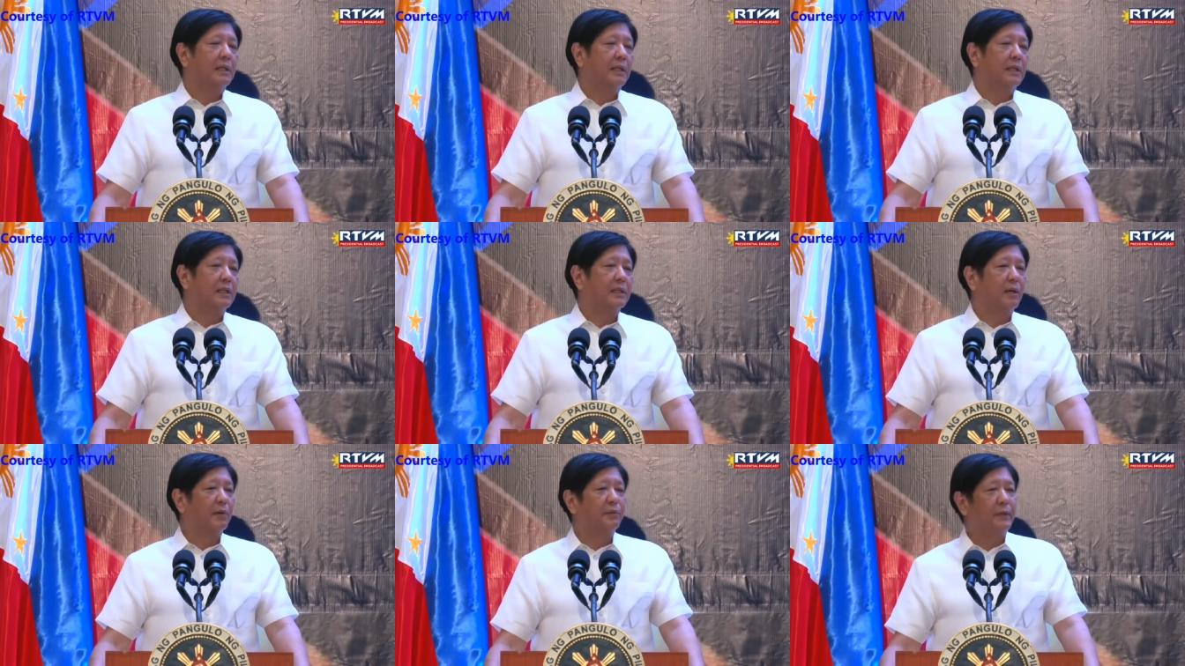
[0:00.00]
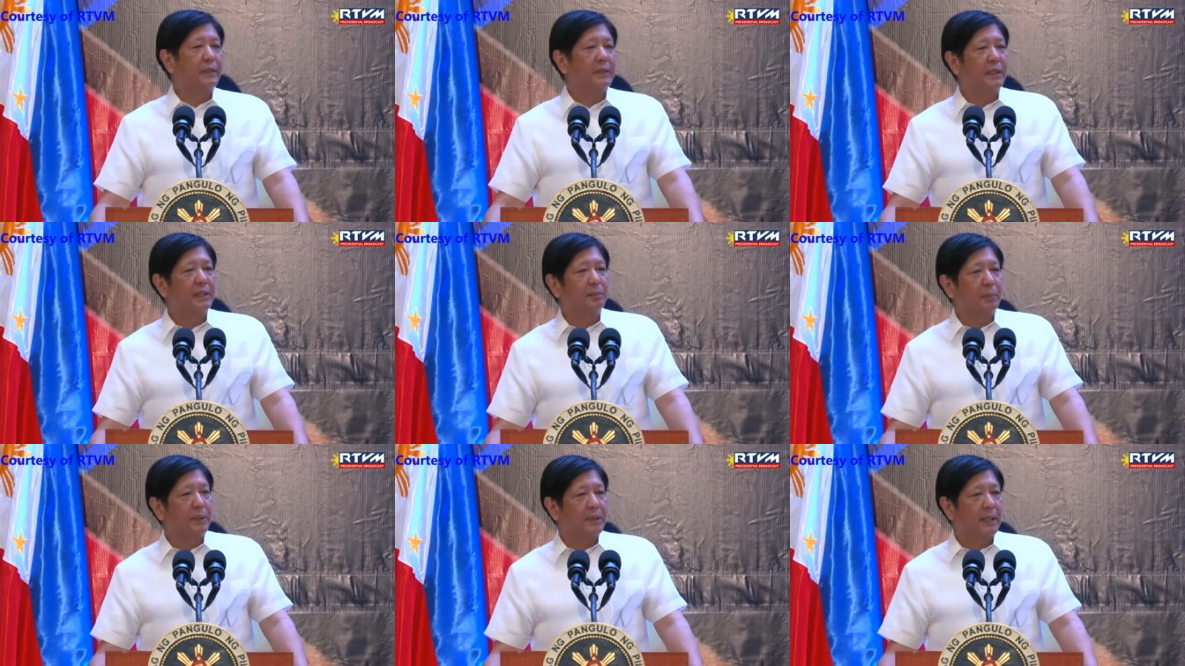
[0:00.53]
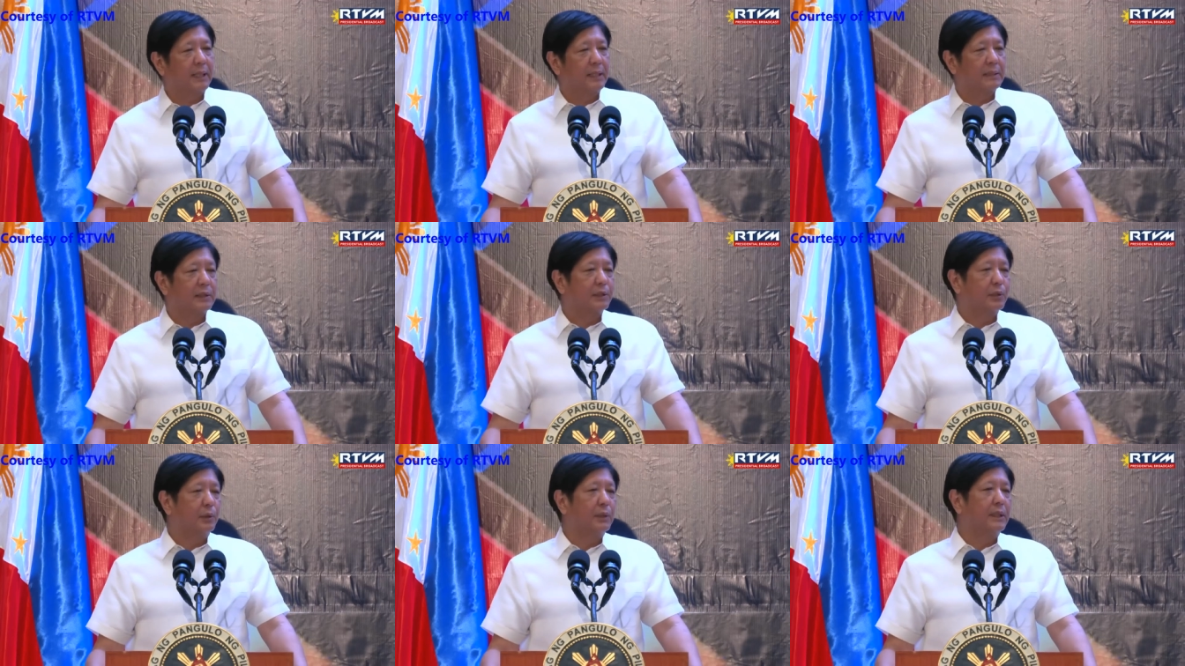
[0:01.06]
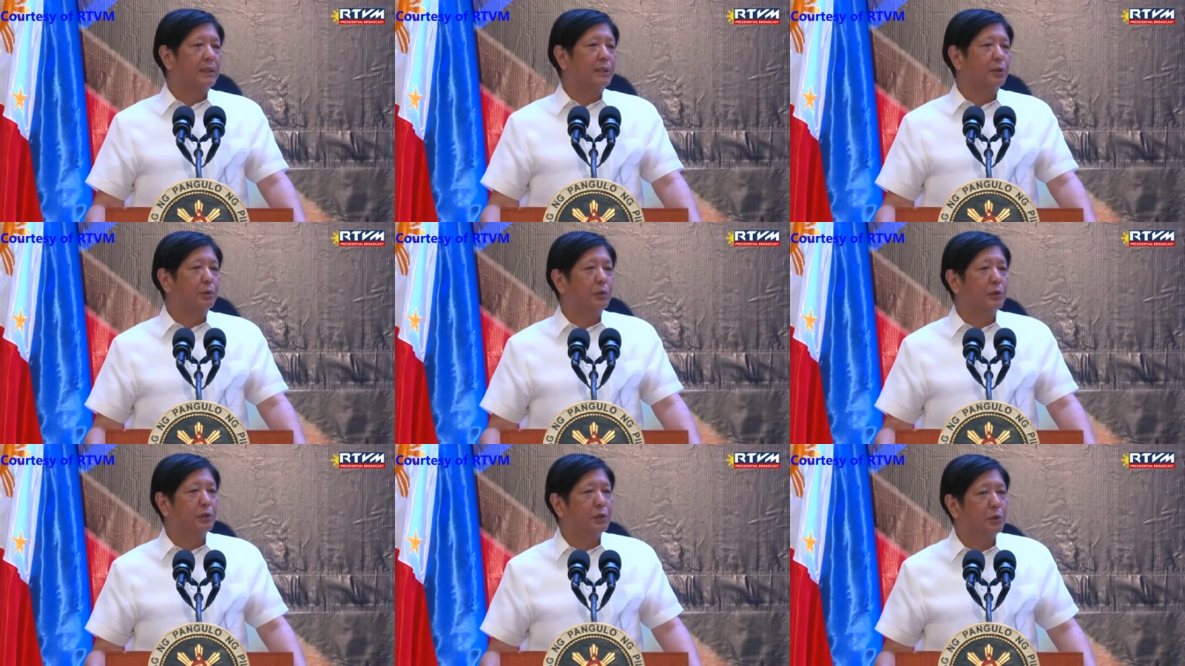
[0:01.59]
in Cavite and Bataan so that
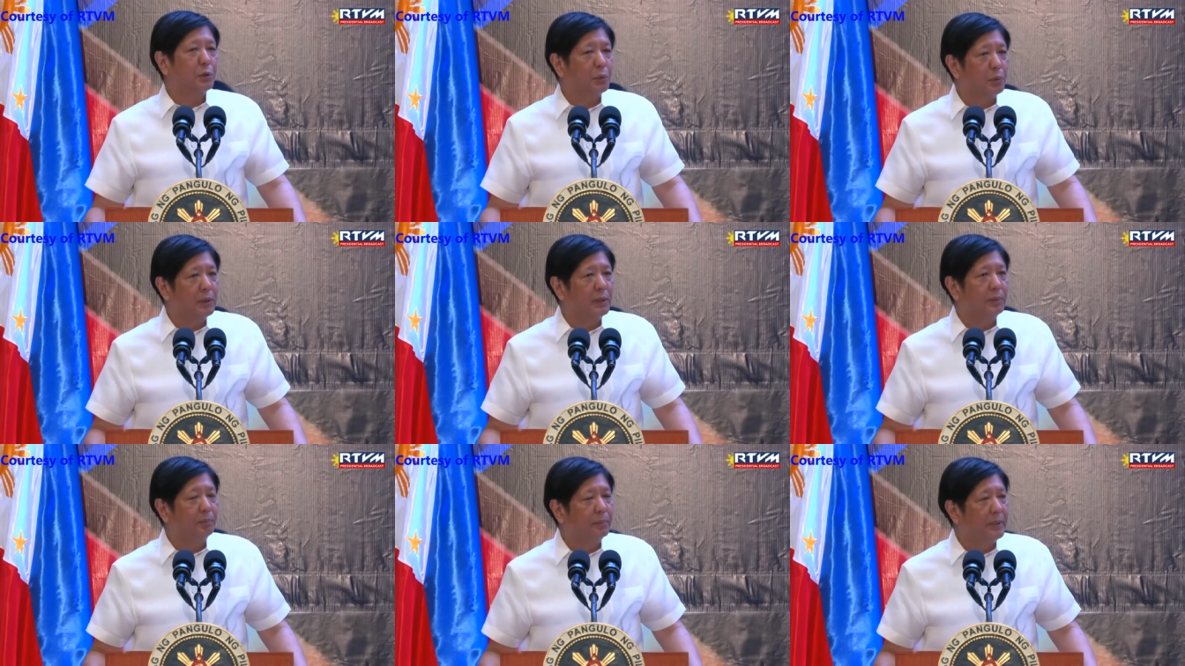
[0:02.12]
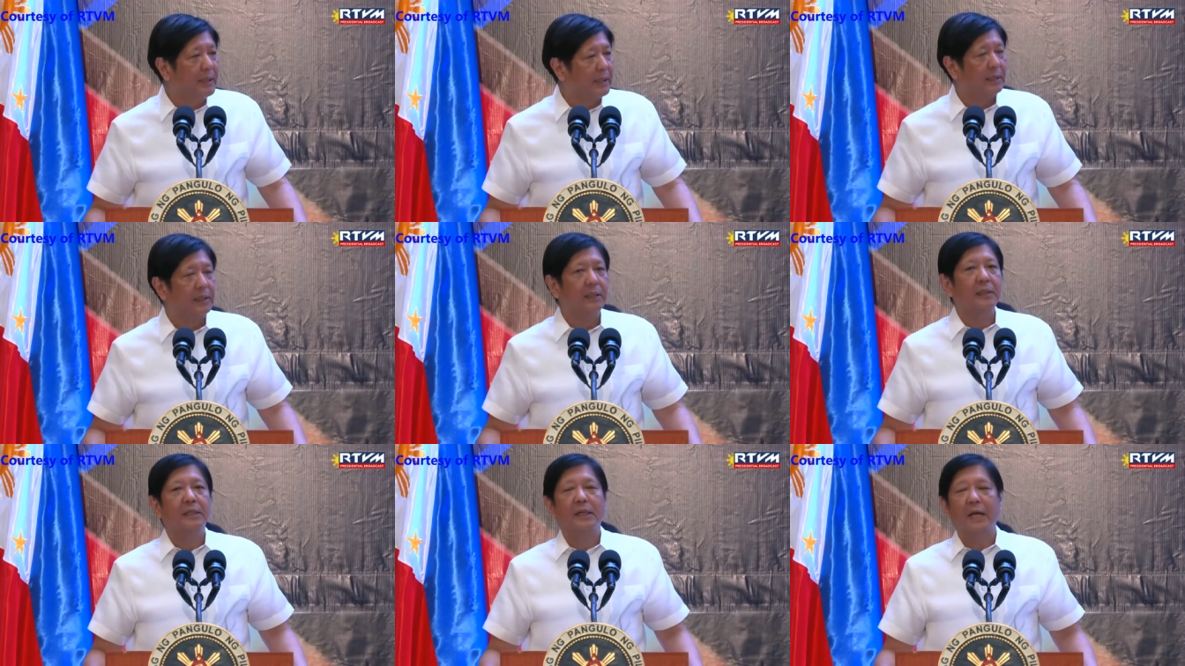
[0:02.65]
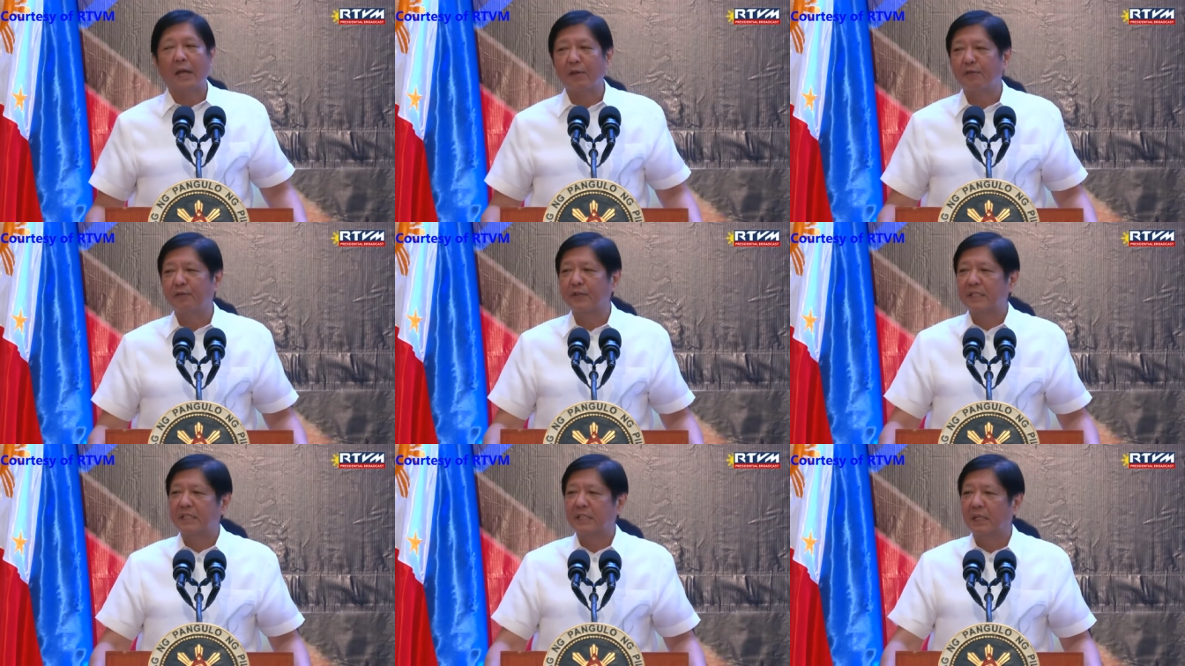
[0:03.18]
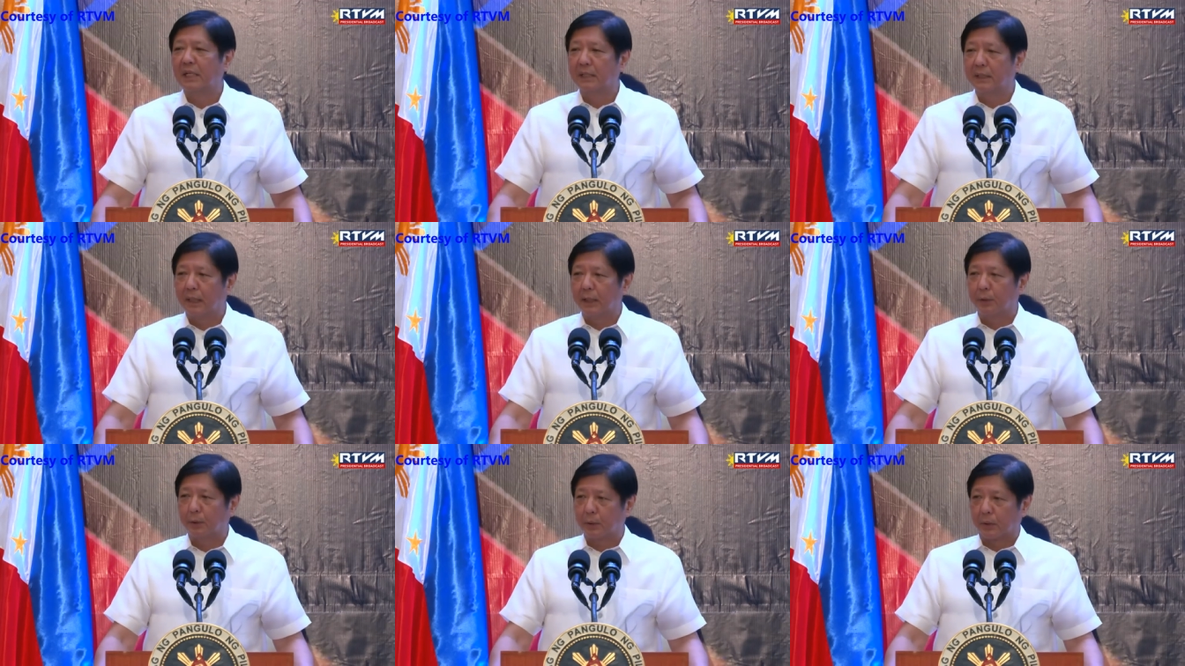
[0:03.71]
it will truly be a
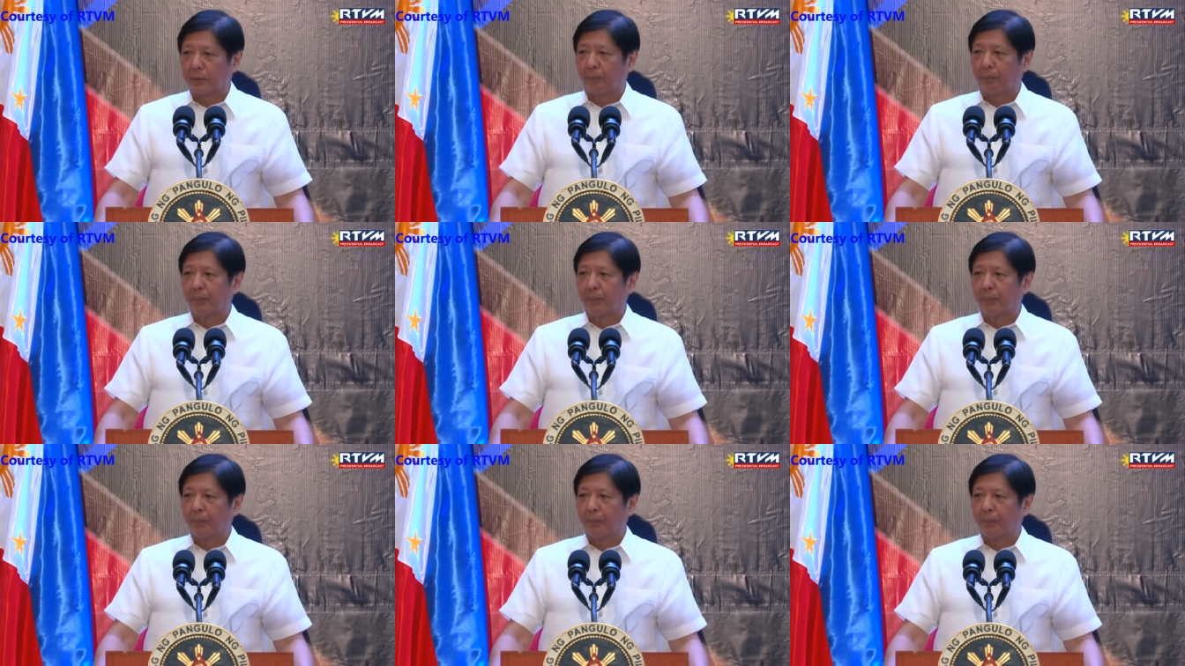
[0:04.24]
facilitator